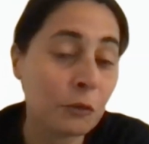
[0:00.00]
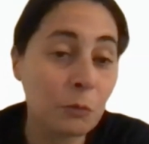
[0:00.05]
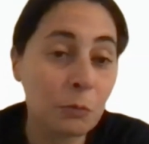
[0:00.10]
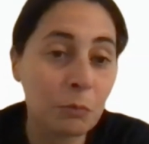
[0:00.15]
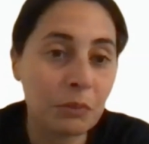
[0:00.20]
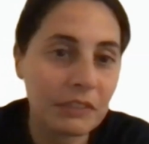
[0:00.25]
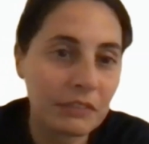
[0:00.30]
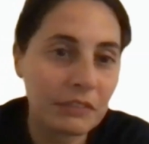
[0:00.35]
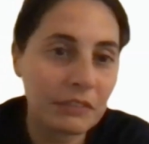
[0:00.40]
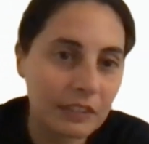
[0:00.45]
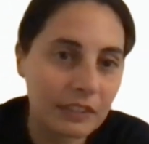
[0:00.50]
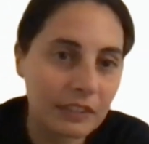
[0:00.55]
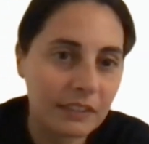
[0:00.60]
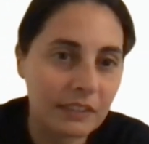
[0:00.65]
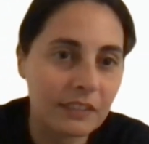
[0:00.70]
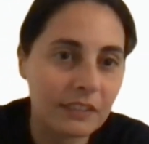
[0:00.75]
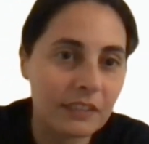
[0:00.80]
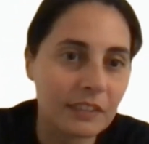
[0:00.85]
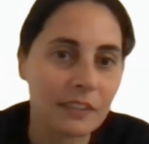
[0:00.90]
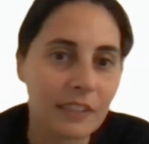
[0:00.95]
two
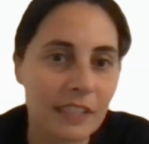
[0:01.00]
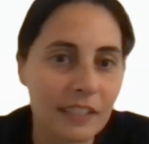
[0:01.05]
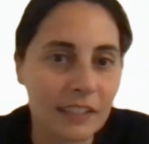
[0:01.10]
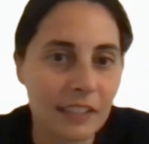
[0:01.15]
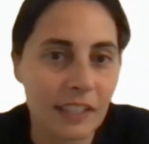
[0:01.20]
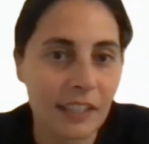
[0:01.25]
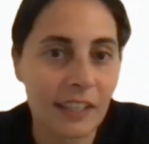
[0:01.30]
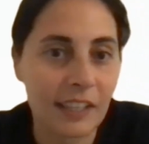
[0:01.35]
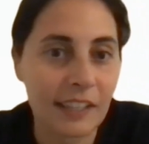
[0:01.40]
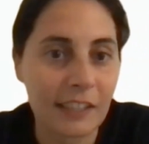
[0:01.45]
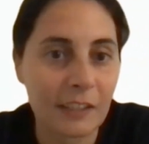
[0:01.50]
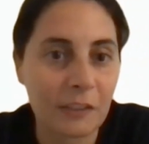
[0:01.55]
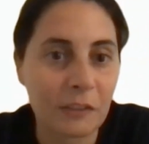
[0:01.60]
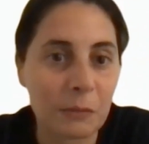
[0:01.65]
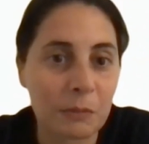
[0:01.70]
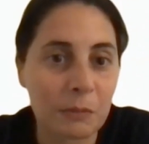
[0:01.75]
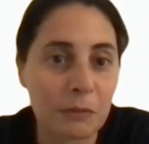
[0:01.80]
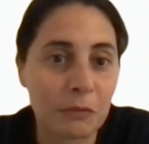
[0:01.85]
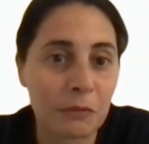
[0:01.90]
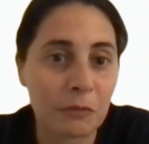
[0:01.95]
previous data
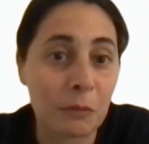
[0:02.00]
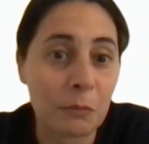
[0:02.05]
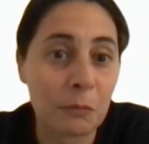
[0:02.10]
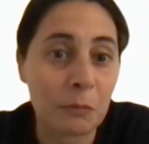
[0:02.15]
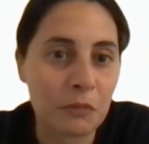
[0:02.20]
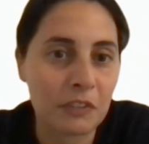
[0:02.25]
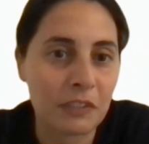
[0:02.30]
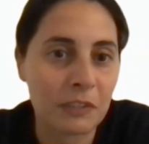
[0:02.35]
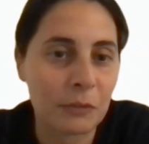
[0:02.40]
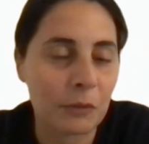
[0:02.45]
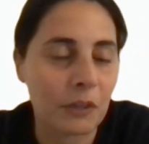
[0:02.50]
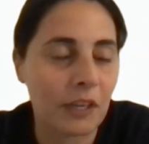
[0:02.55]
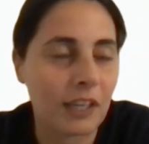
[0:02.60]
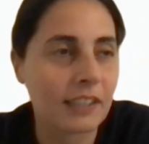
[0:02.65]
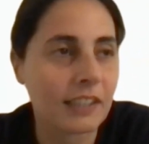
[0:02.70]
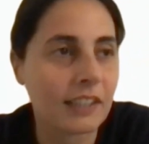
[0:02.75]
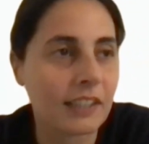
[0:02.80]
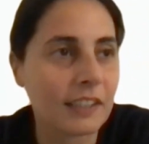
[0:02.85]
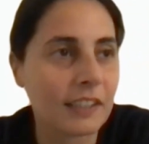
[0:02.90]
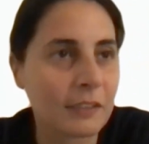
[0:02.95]
catalog before moving to
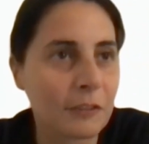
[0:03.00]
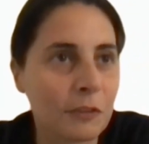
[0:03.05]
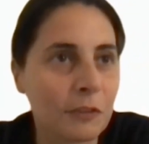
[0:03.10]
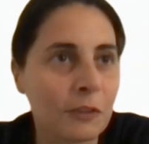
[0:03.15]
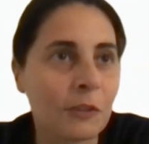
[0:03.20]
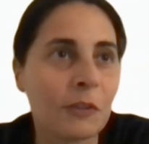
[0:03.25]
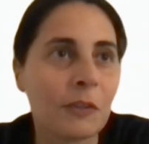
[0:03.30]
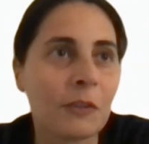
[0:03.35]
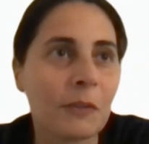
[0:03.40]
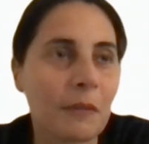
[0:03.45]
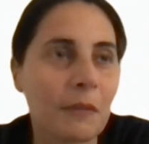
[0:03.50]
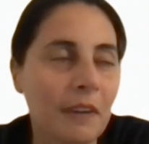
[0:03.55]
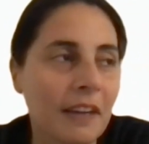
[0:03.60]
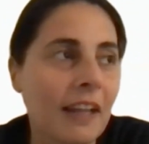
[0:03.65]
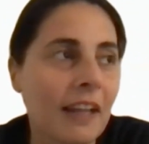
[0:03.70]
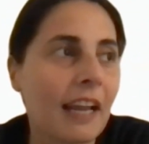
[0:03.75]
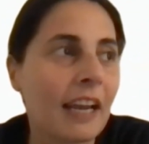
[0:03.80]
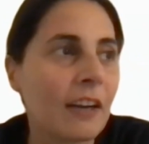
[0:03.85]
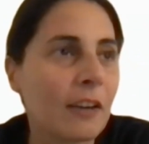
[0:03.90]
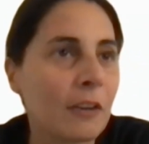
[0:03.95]
Atlan. So
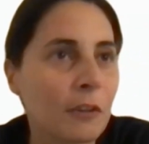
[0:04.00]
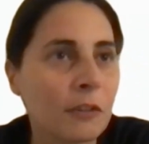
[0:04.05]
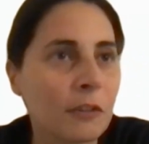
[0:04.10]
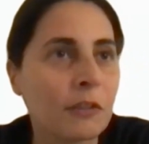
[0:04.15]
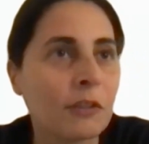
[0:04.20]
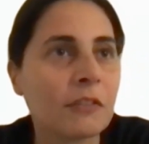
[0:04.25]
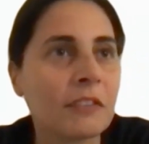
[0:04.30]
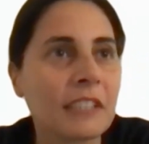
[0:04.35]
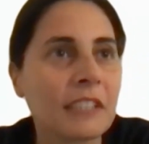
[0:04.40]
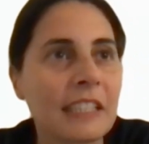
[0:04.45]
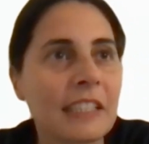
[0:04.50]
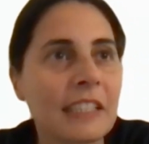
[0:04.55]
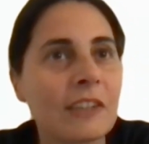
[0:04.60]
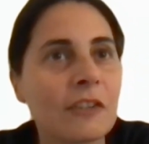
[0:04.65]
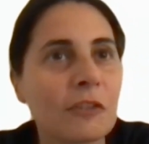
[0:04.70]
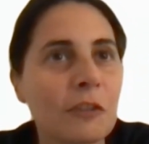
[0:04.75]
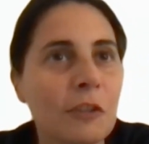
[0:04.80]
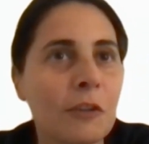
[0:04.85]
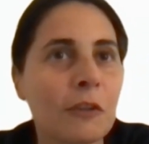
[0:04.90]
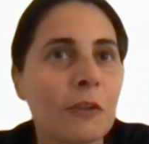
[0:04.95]
a lot of the
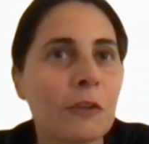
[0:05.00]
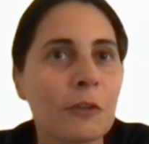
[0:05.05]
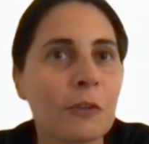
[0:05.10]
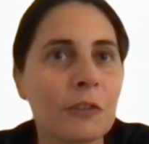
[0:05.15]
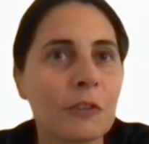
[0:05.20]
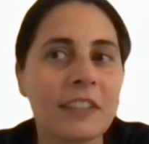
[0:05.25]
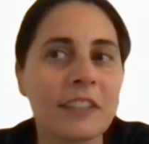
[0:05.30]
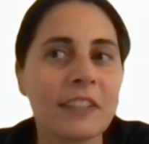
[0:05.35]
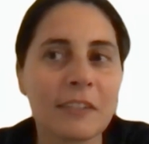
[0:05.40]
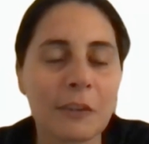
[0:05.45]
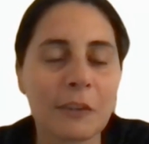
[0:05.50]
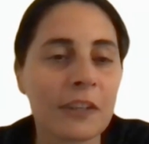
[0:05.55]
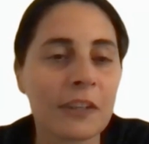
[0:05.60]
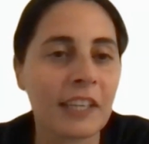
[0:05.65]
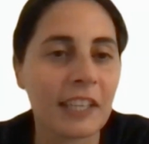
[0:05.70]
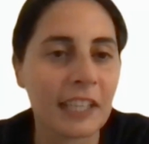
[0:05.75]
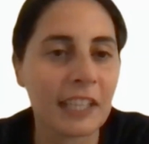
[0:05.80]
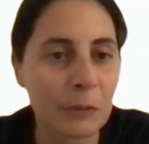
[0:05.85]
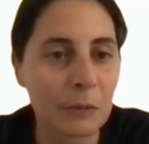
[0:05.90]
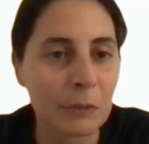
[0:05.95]
initial thought is,
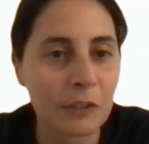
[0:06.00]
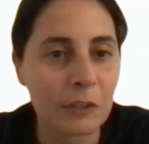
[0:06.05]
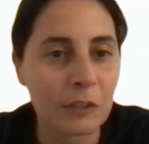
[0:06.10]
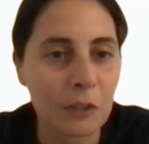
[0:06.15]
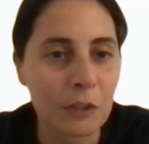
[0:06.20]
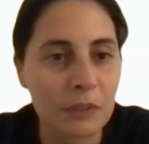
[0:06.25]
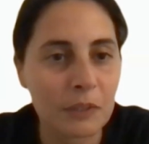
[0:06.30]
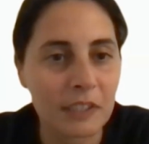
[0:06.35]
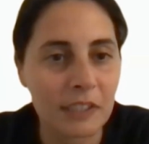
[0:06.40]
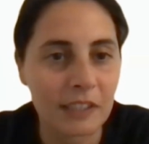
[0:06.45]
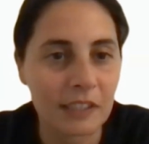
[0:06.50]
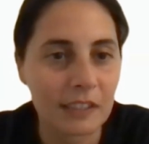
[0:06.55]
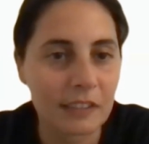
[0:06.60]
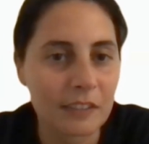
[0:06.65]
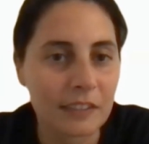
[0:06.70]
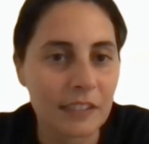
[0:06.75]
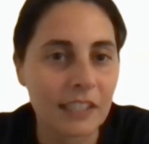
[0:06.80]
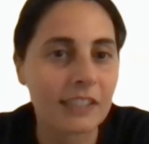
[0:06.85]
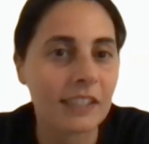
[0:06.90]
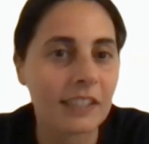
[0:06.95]
okay, here we go with another
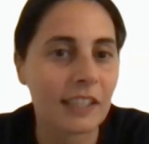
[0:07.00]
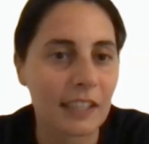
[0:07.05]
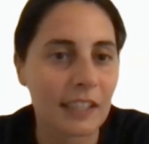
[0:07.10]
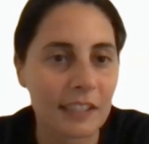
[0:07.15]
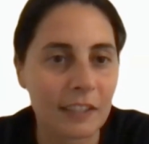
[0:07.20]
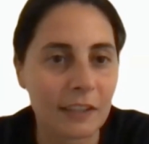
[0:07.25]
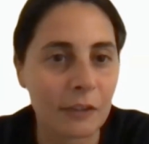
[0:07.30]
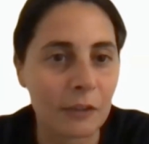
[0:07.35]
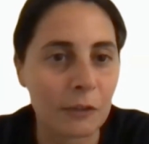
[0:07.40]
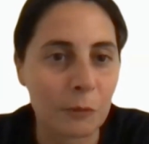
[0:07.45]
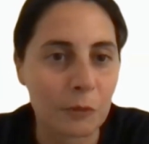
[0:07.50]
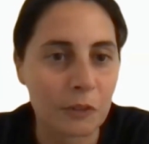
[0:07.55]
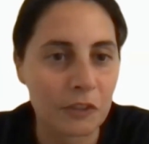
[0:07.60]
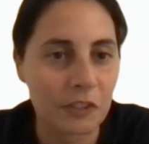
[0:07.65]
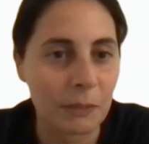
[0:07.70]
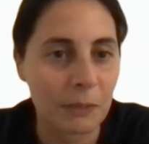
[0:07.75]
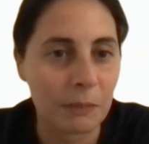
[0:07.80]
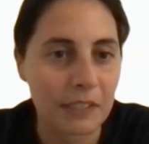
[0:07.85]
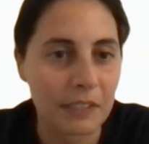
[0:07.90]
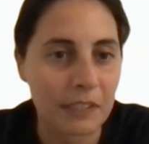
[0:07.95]
data catalog, which
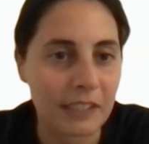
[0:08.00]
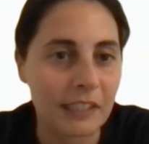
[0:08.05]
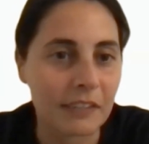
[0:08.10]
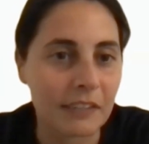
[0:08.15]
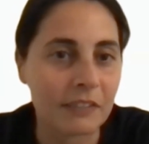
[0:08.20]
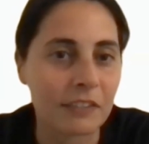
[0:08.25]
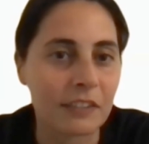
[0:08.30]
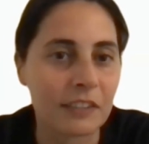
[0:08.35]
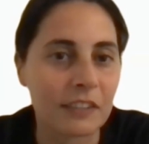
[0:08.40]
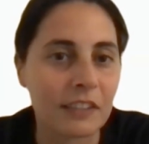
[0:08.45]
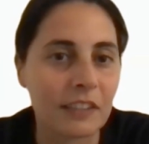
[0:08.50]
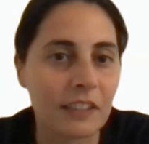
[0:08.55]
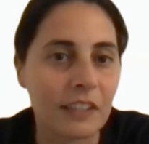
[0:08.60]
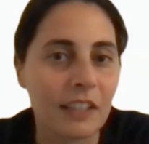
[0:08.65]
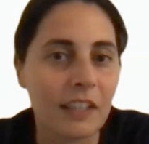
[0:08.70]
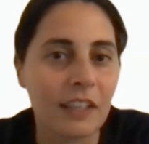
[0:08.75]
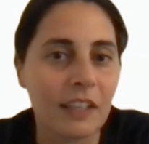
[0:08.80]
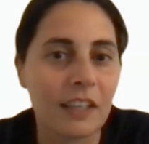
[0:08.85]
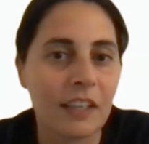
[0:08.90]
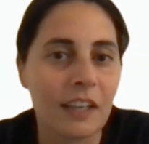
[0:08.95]
I might never
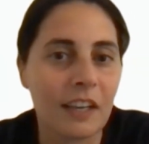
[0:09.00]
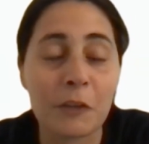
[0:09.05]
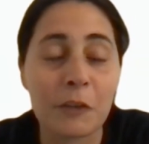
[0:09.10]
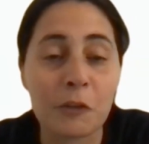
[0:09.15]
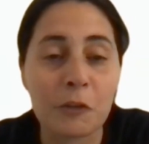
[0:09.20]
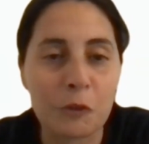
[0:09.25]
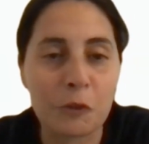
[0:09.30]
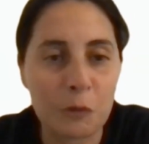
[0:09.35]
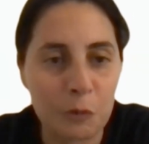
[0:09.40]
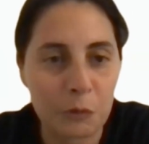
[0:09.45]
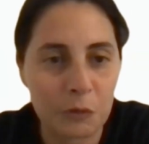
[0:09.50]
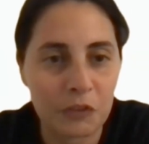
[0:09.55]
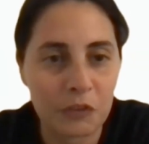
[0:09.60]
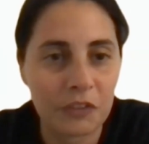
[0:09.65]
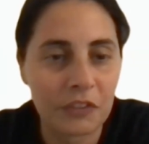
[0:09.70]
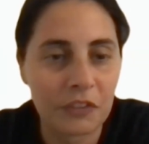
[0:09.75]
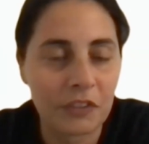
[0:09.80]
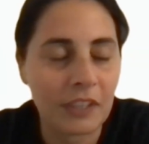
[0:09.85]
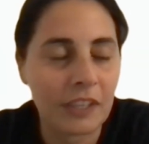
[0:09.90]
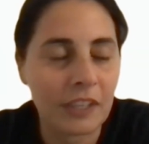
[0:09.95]

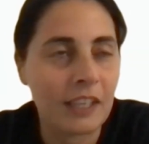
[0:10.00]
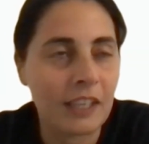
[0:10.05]
use.